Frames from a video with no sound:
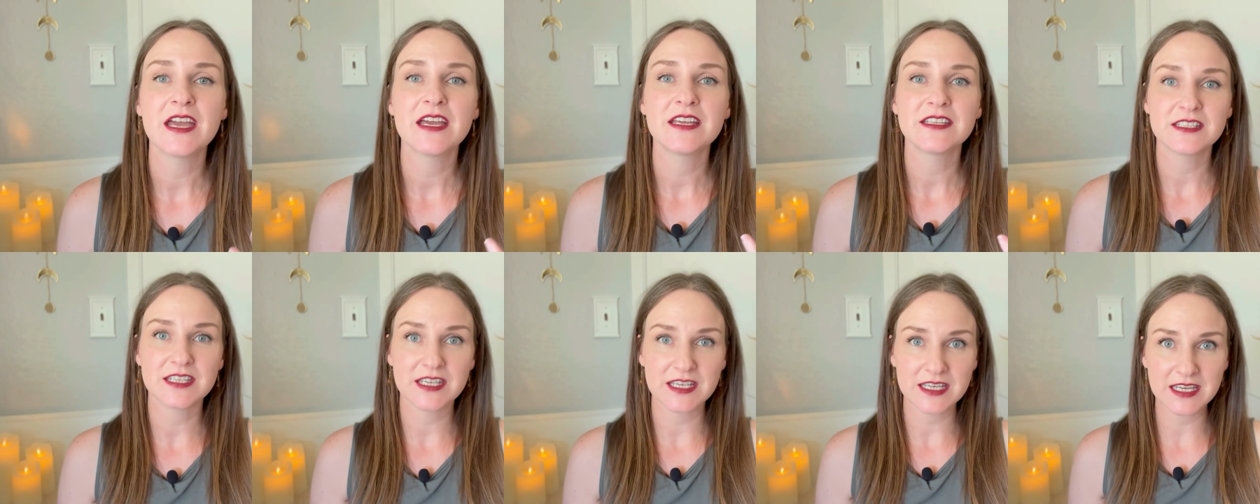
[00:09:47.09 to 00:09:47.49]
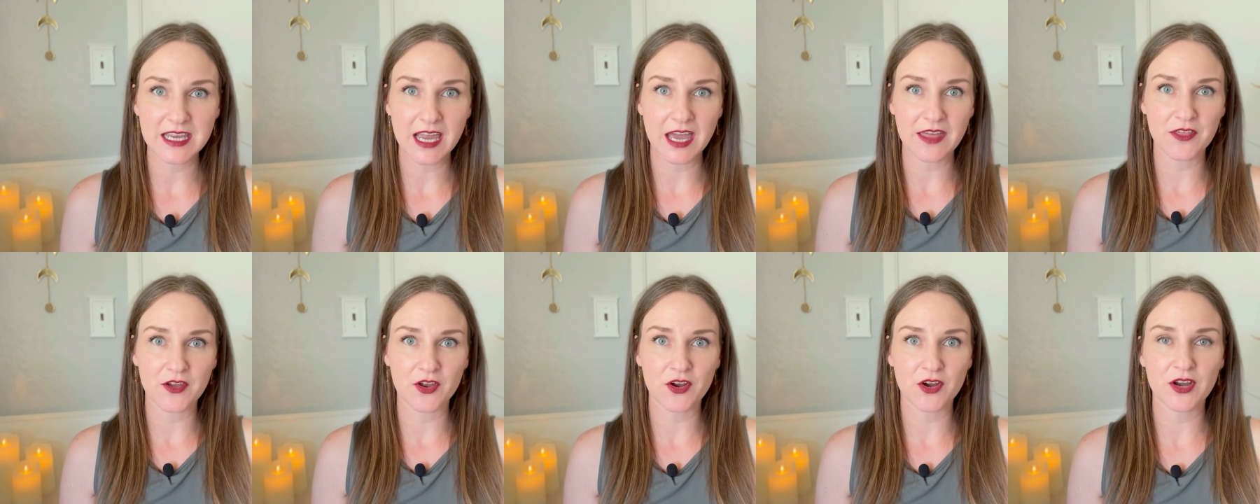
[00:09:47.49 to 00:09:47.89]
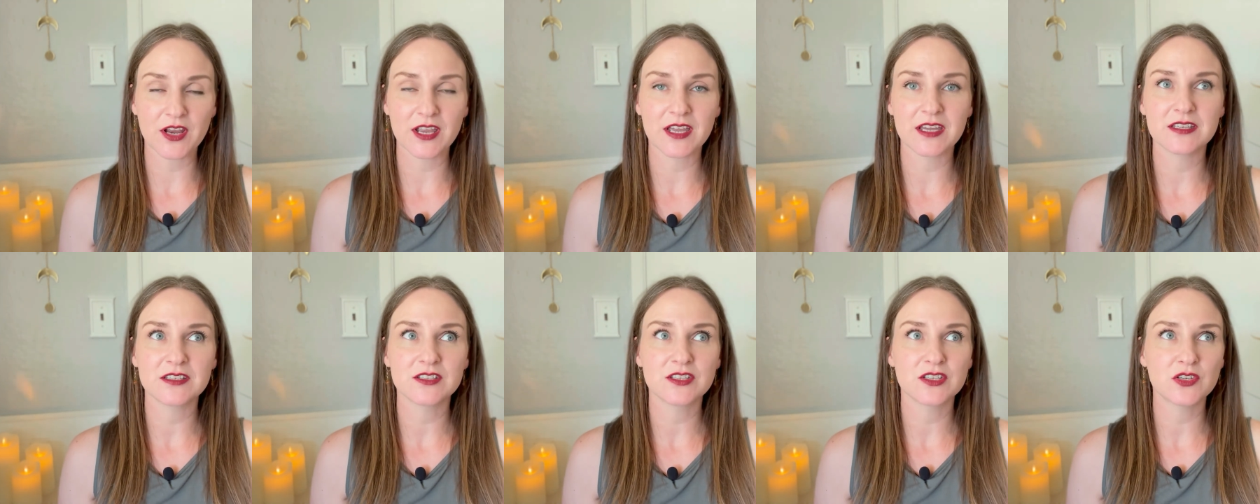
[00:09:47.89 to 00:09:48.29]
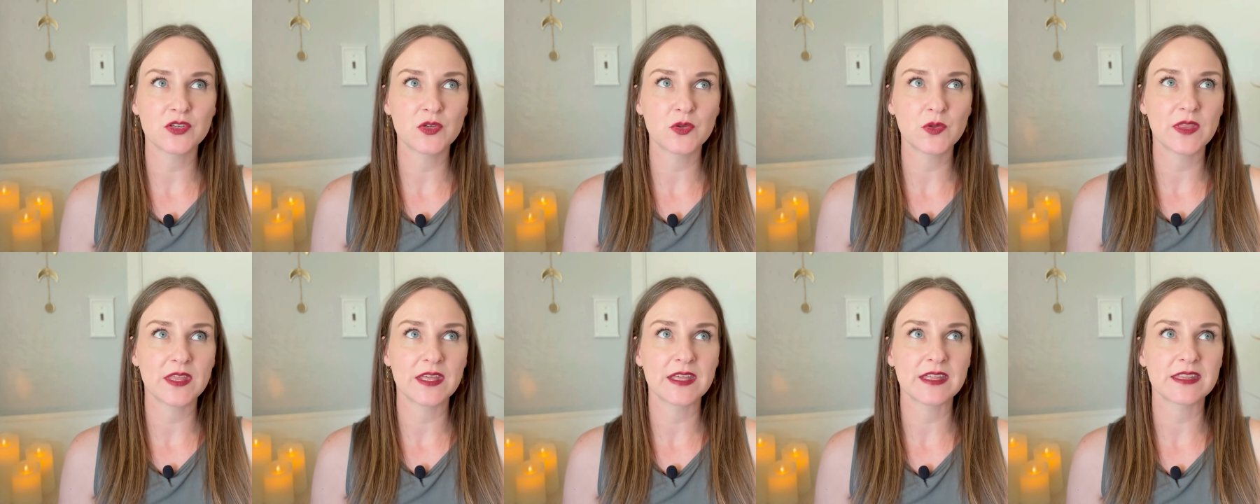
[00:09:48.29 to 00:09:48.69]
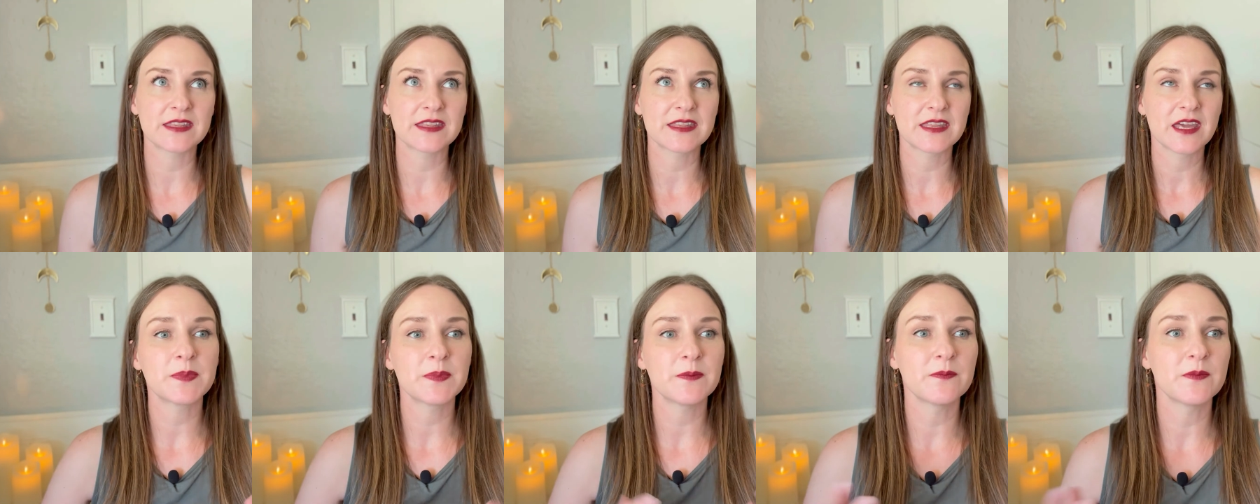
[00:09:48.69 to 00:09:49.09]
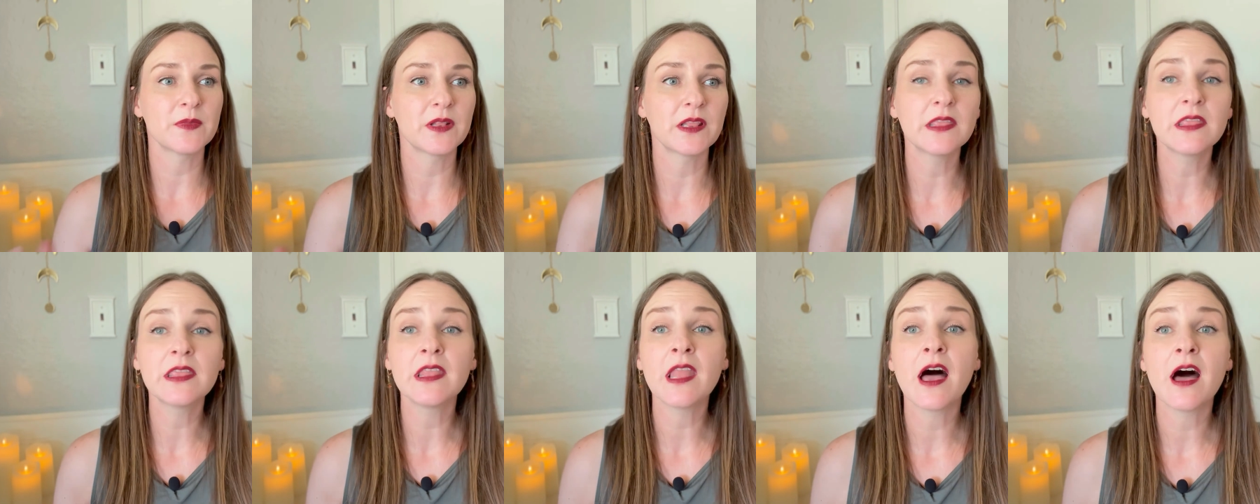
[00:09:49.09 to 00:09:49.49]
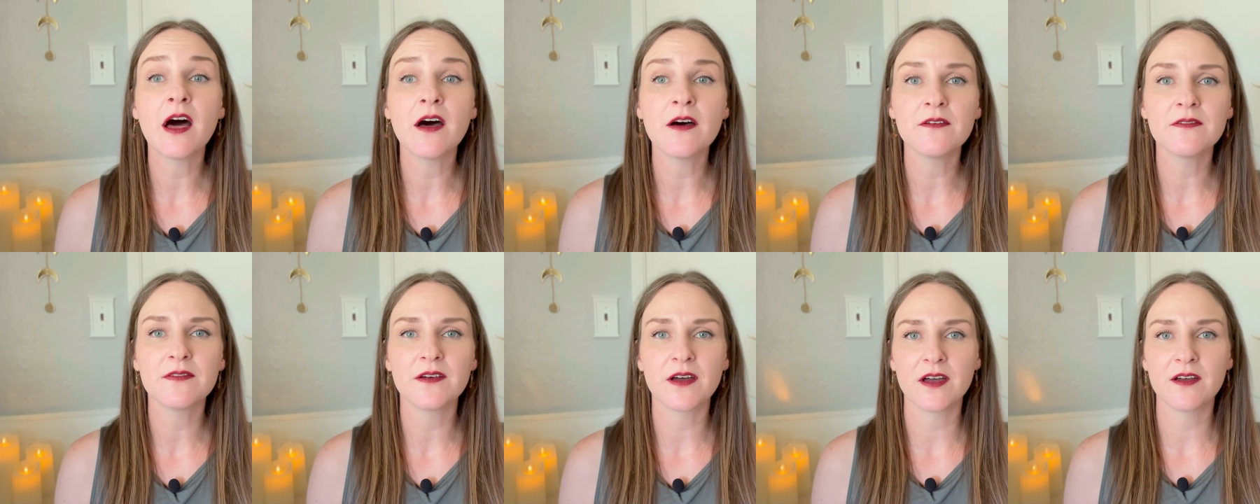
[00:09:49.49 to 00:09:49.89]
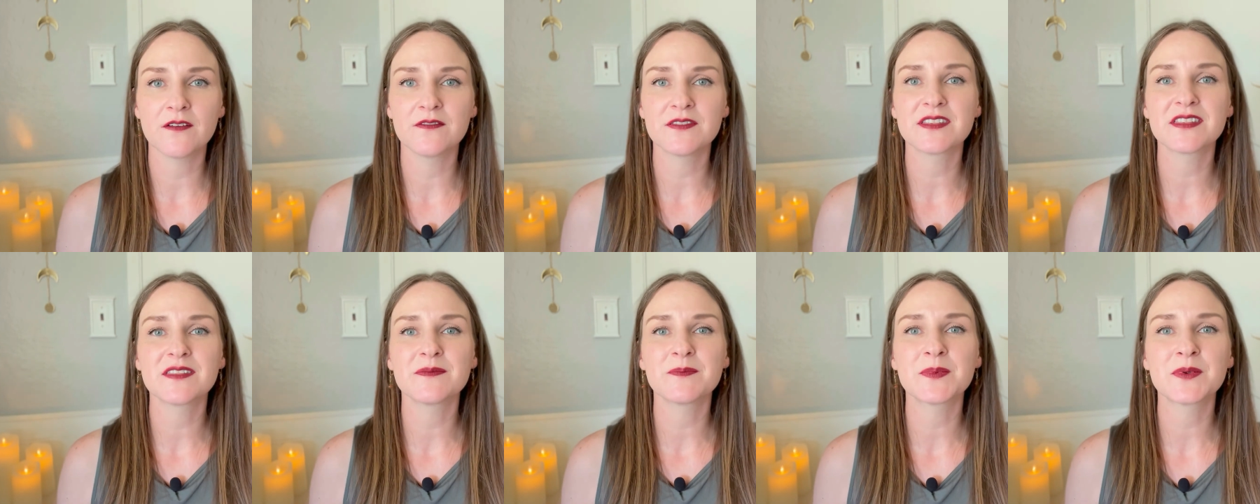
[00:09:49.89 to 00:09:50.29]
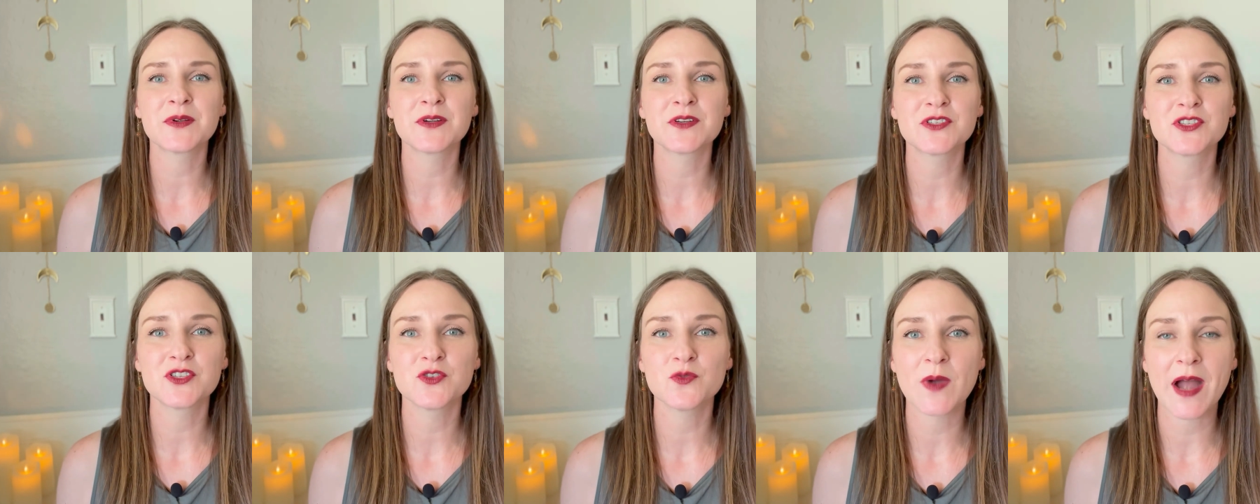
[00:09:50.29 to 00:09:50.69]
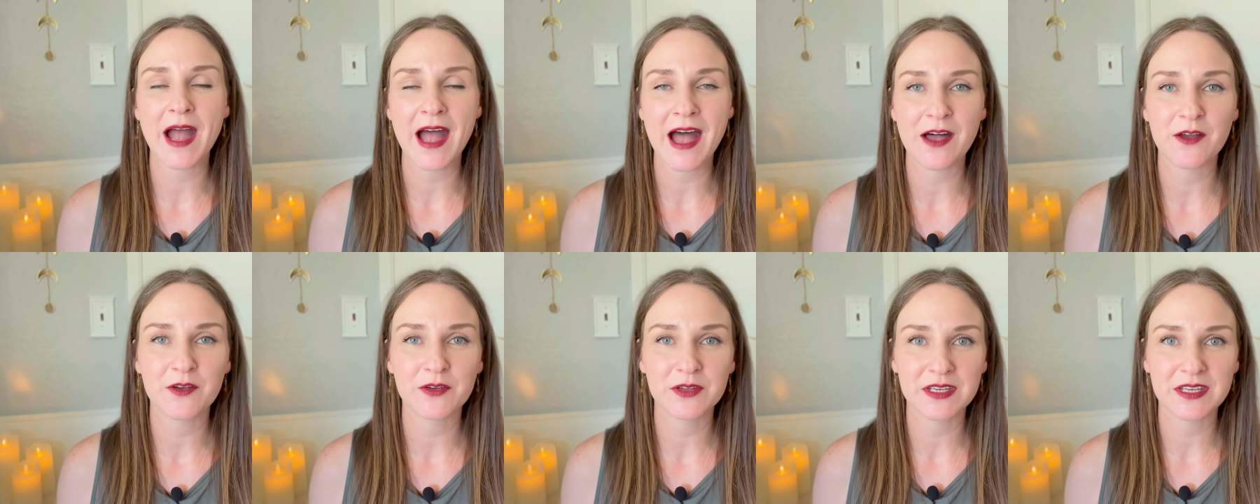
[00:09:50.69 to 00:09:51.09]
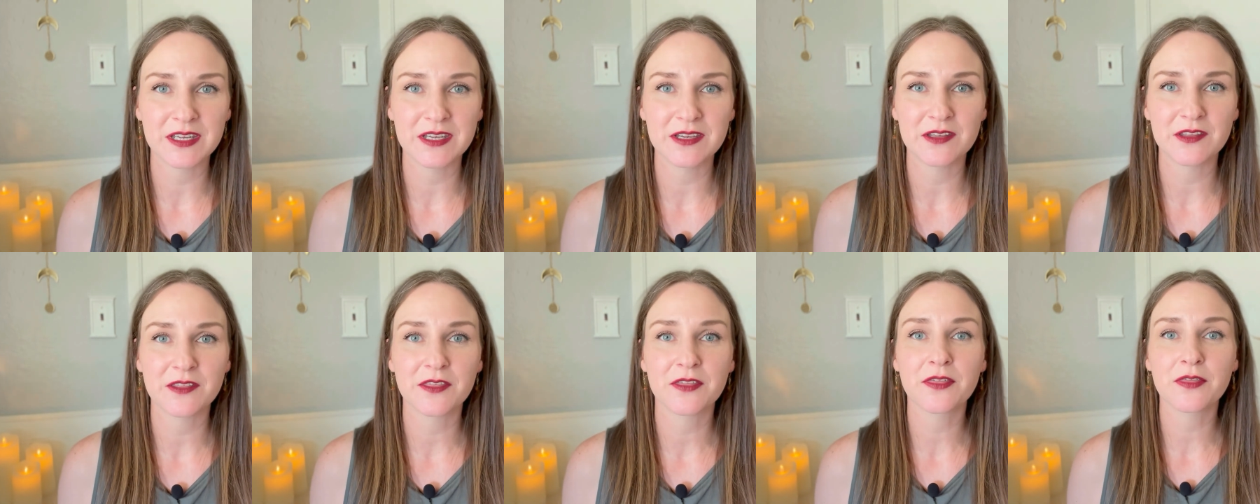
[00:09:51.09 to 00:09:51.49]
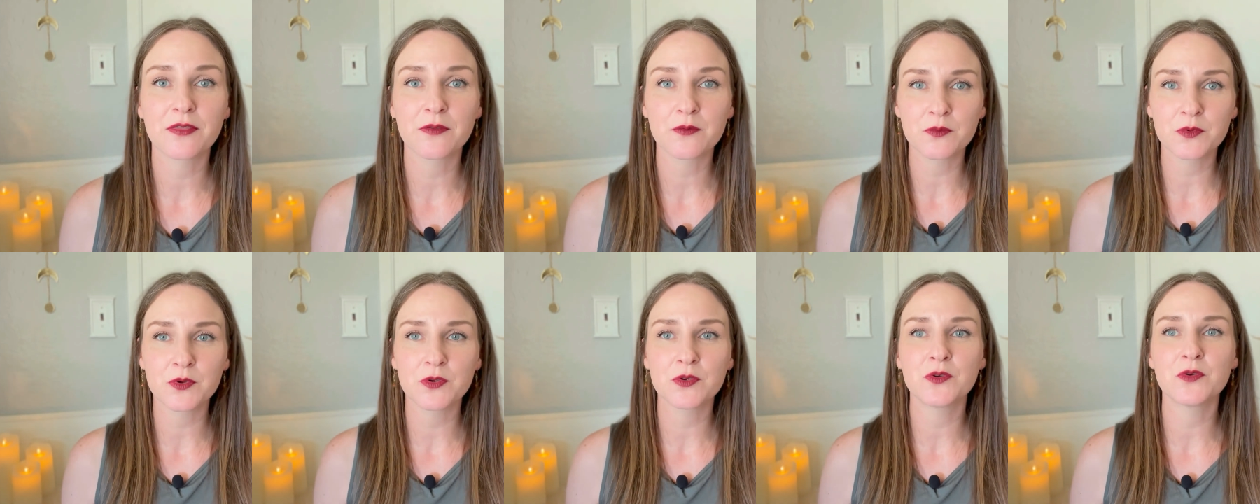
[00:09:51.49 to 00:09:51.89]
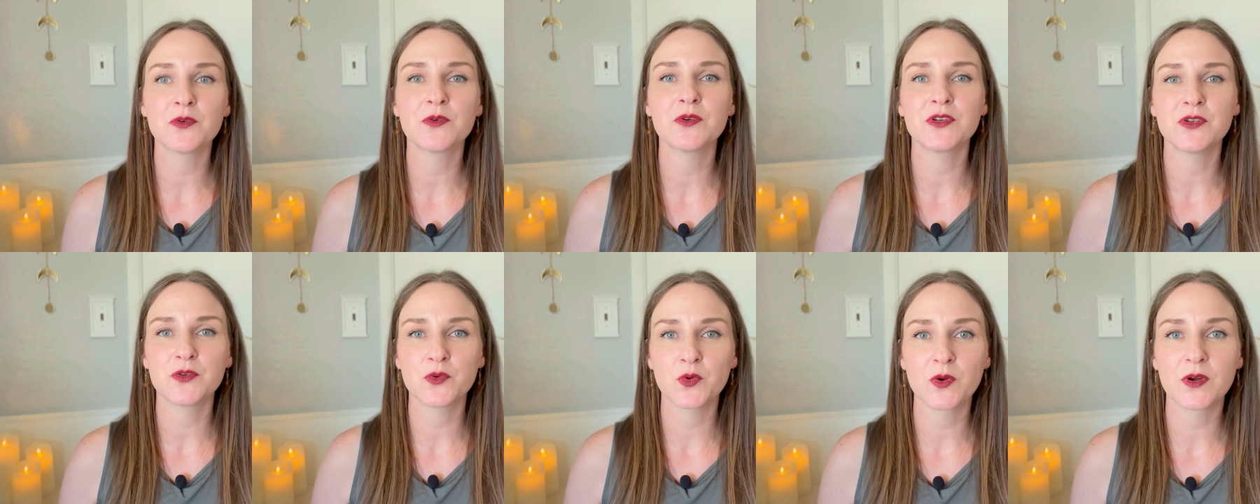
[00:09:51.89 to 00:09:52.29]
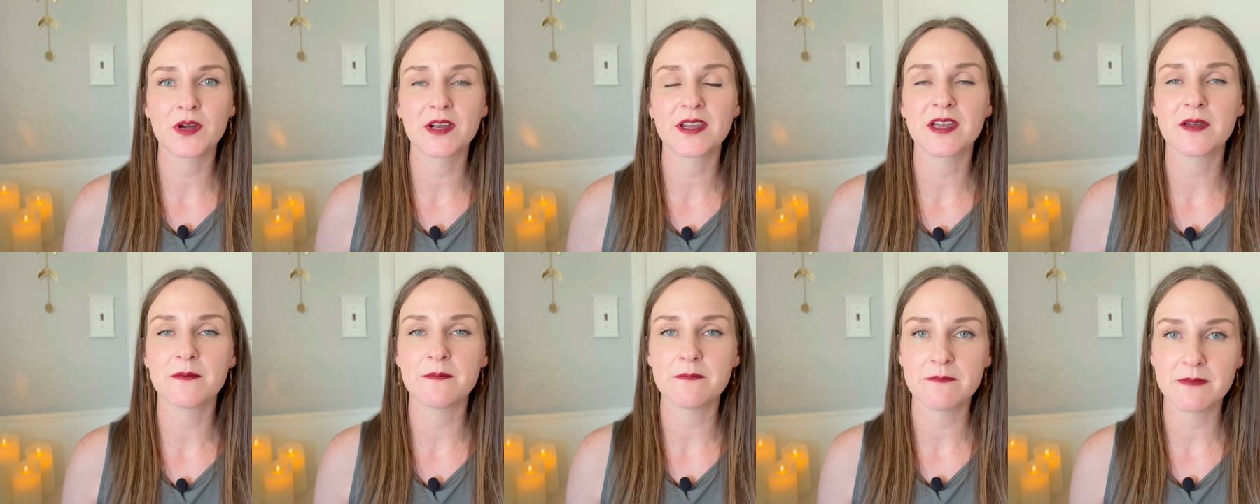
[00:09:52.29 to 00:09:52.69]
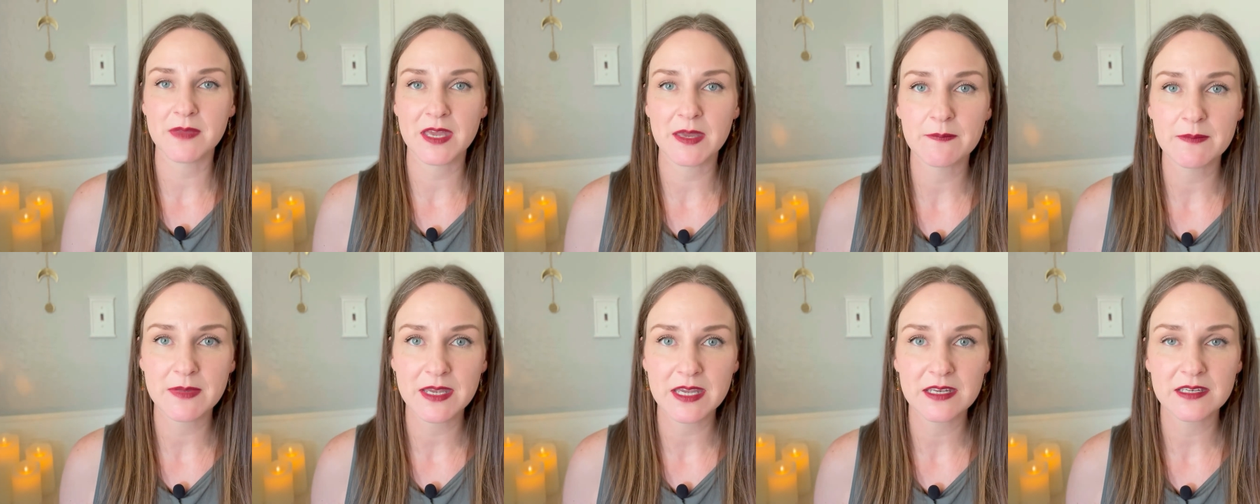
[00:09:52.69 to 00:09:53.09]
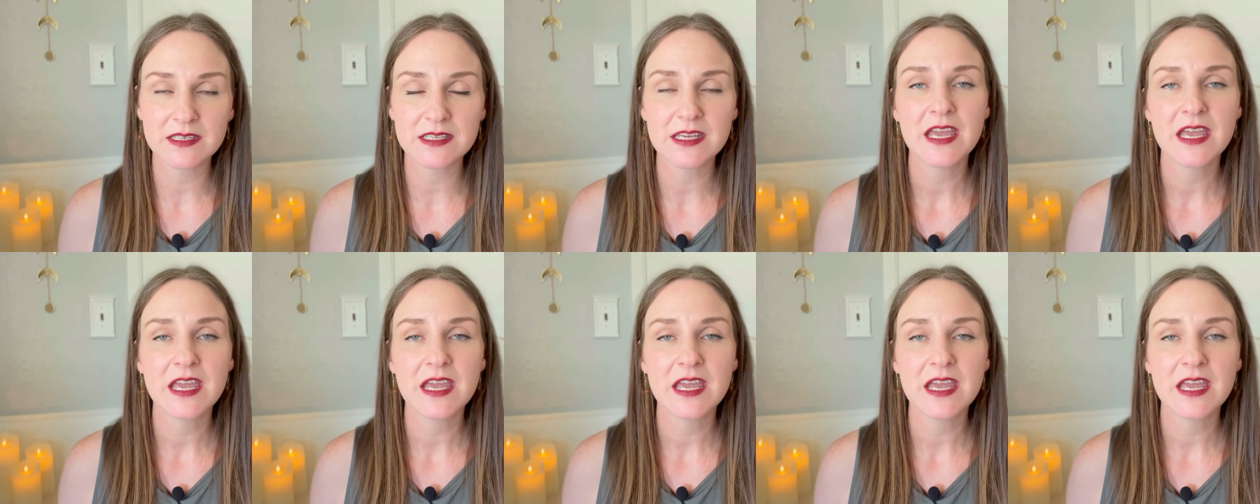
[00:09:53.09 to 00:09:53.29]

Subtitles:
together into this love of spirituality through your commitment.